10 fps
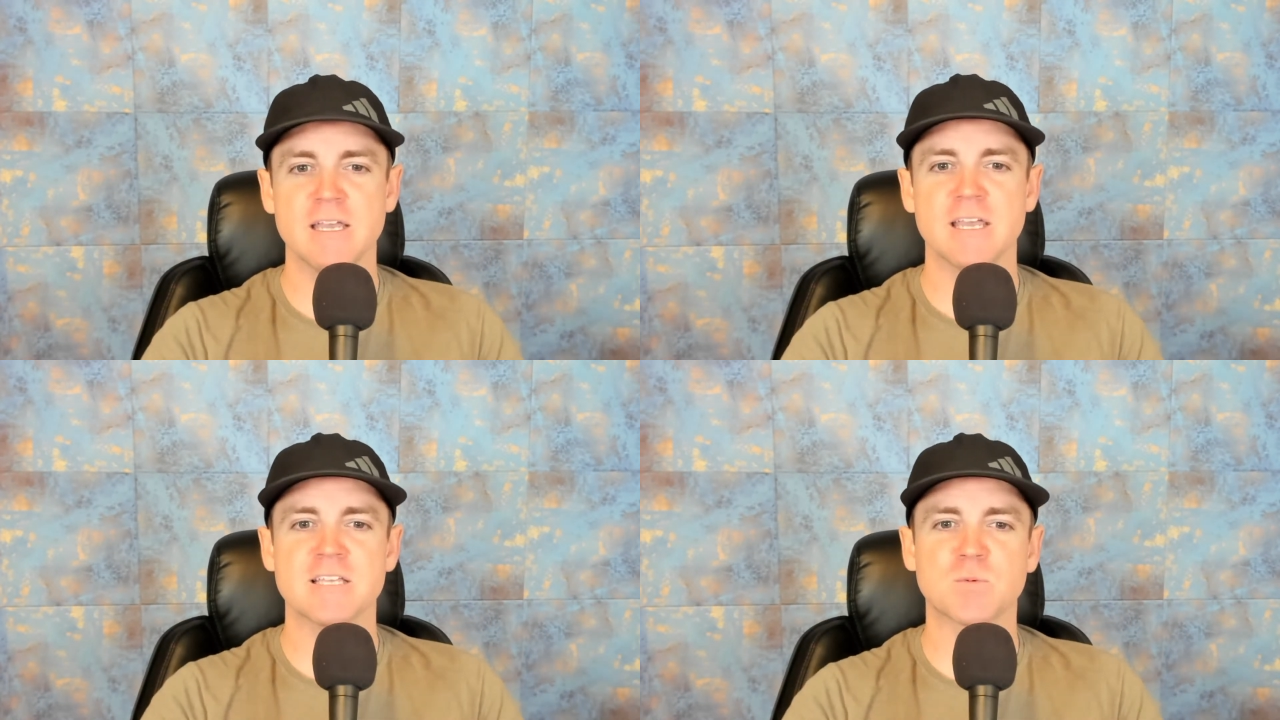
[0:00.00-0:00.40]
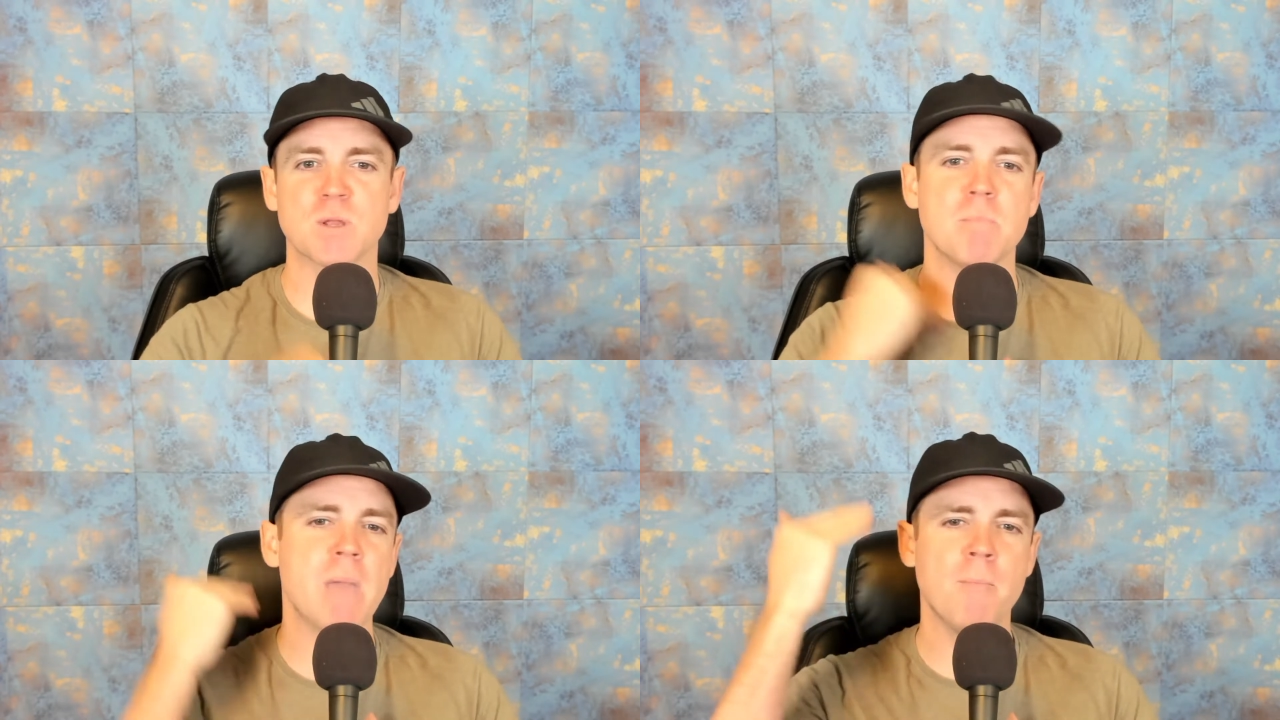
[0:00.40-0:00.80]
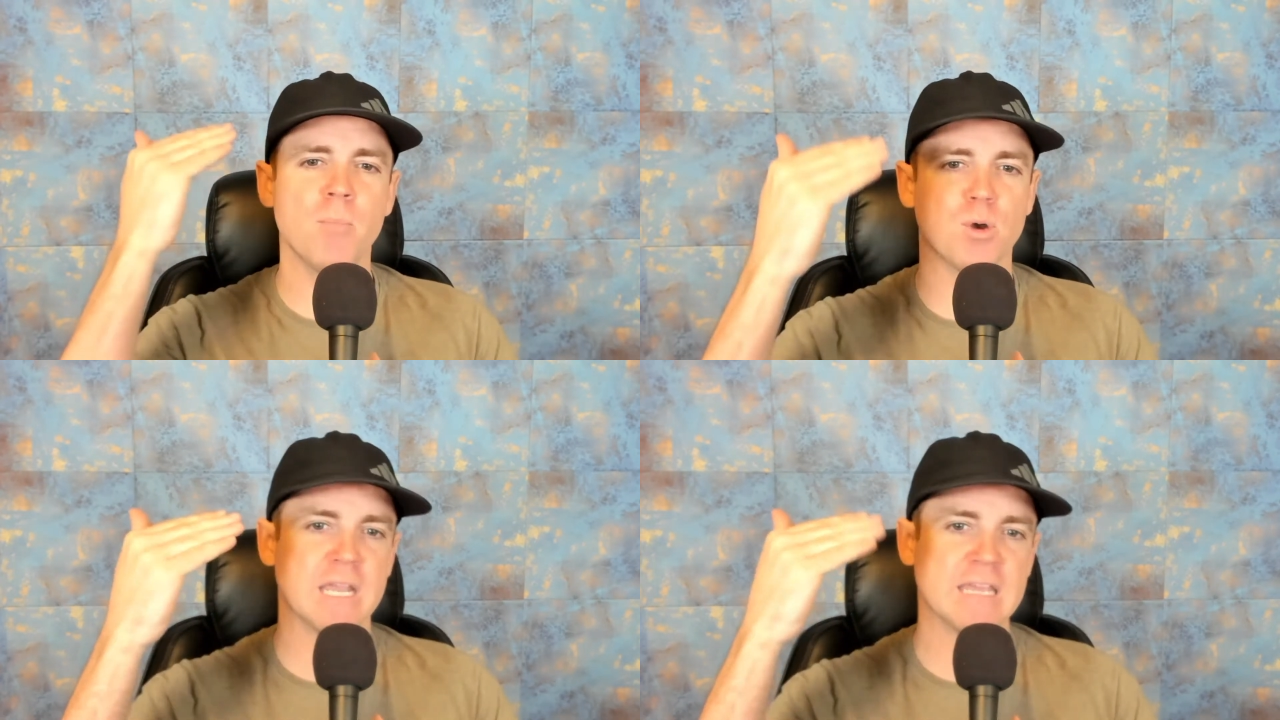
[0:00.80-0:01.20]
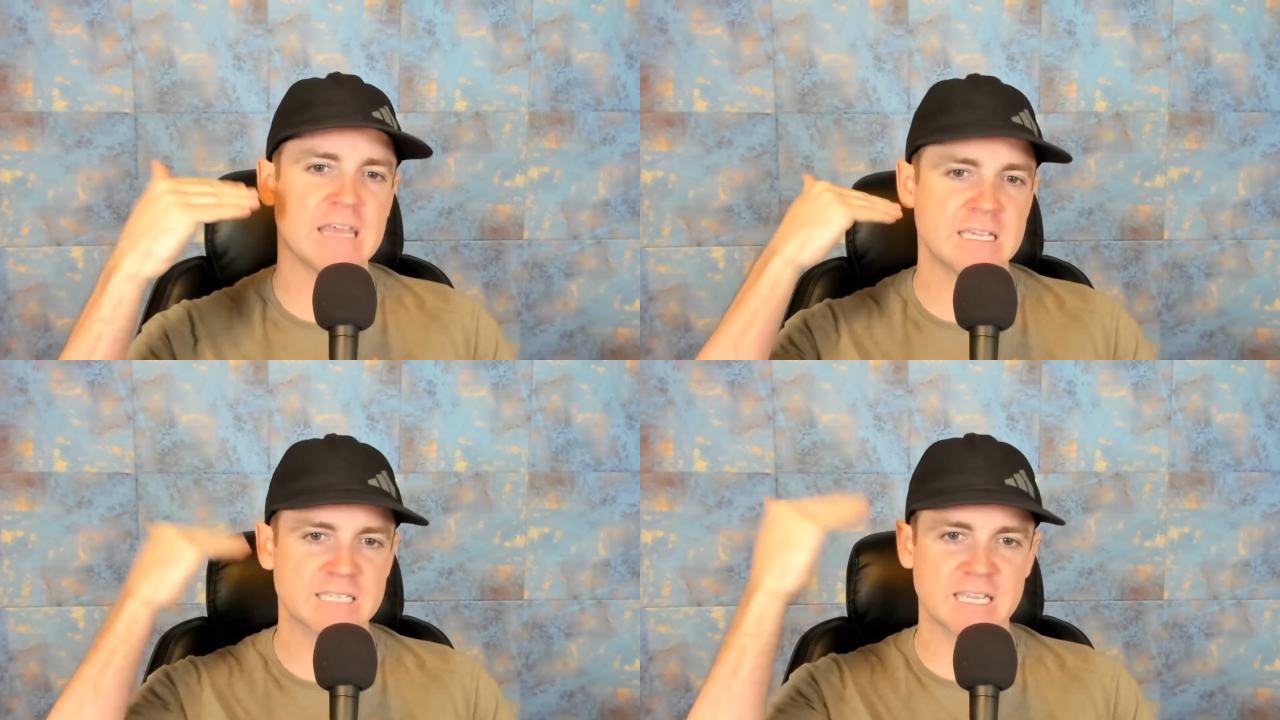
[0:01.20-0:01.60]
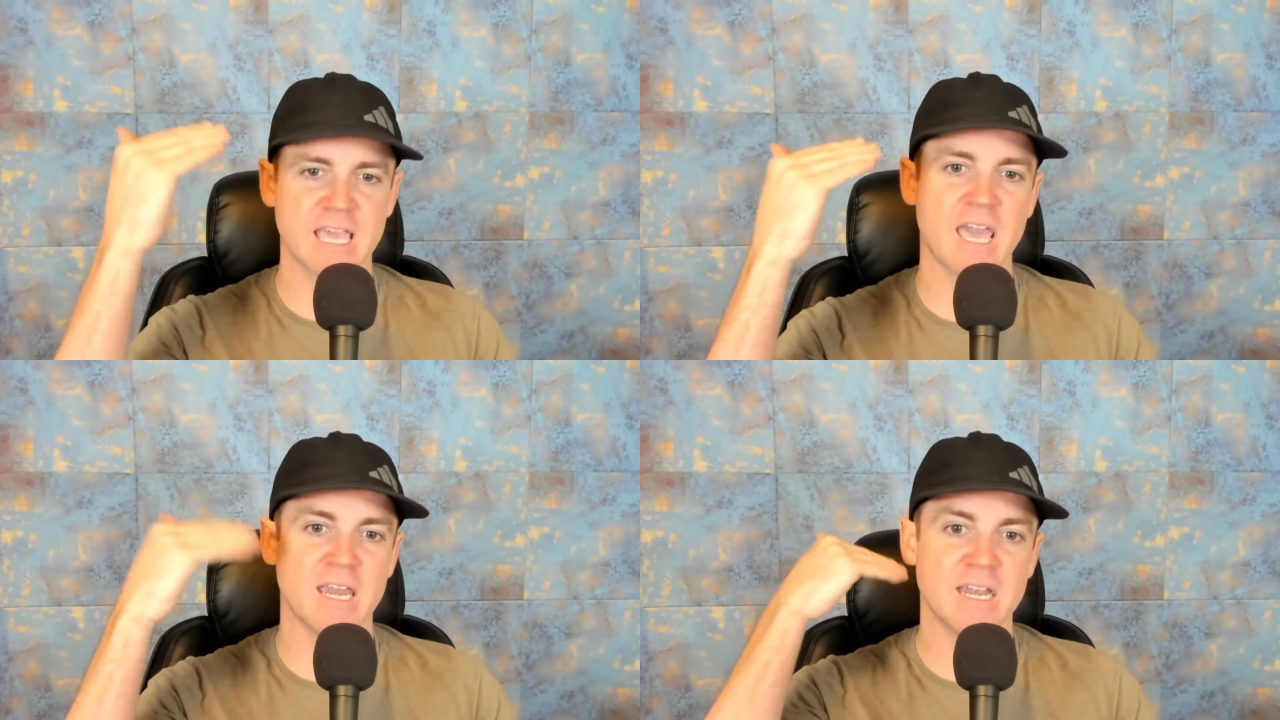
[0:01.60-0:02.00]
is remembering things
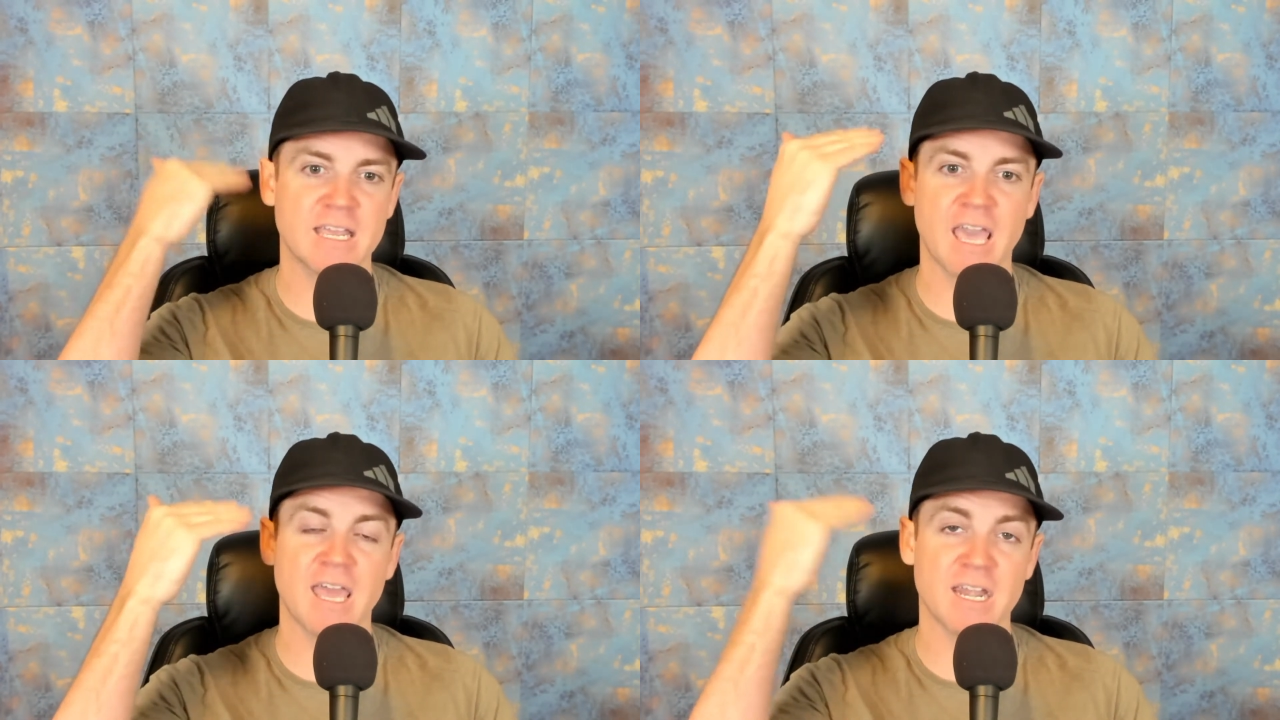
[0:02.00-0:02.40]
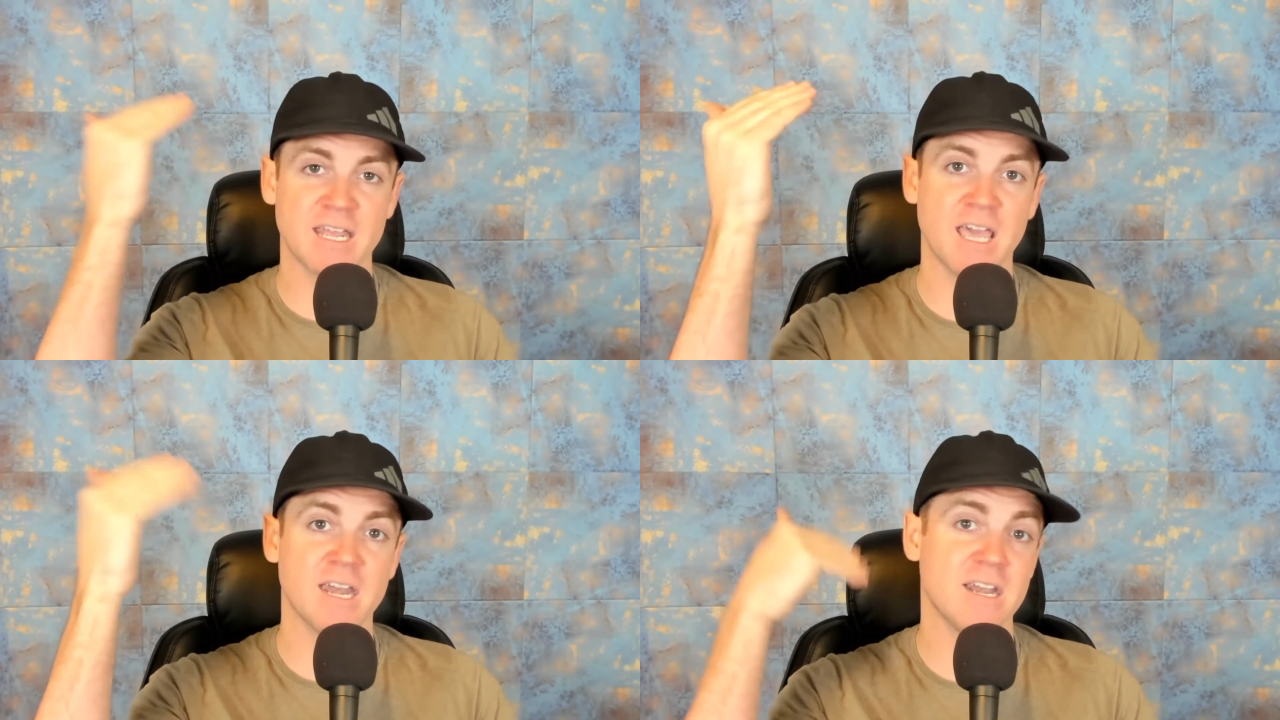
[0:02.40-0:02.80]
again and again and again,